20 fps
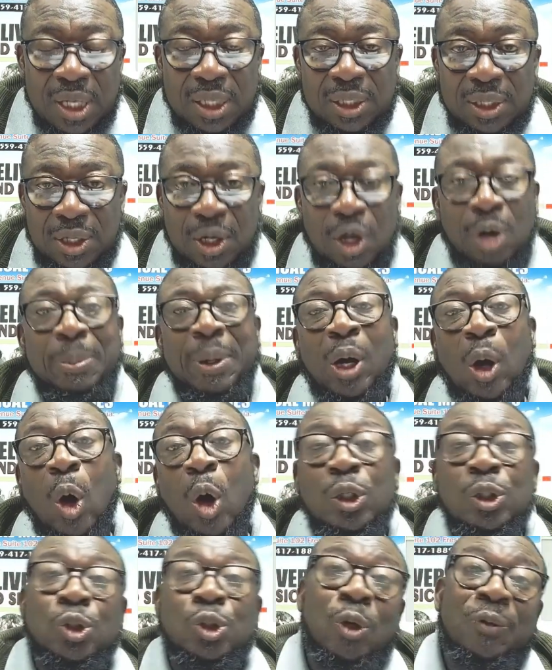not
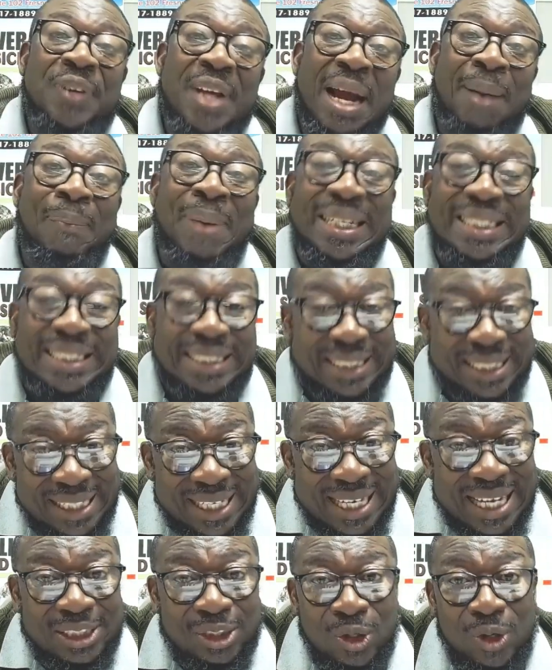because of the
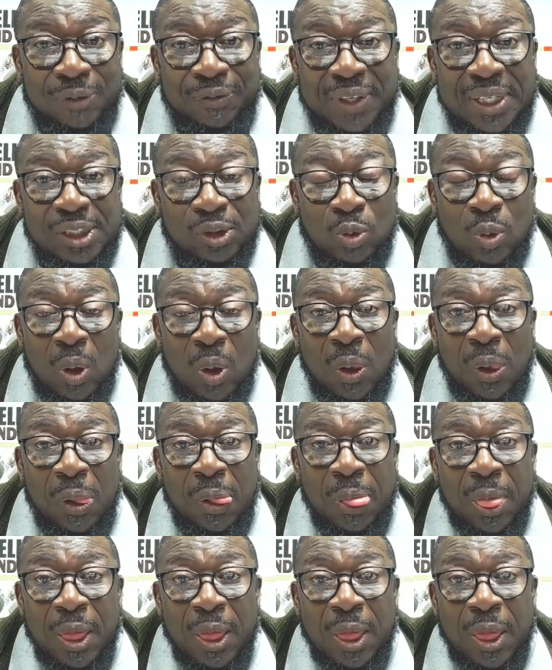materials of this world.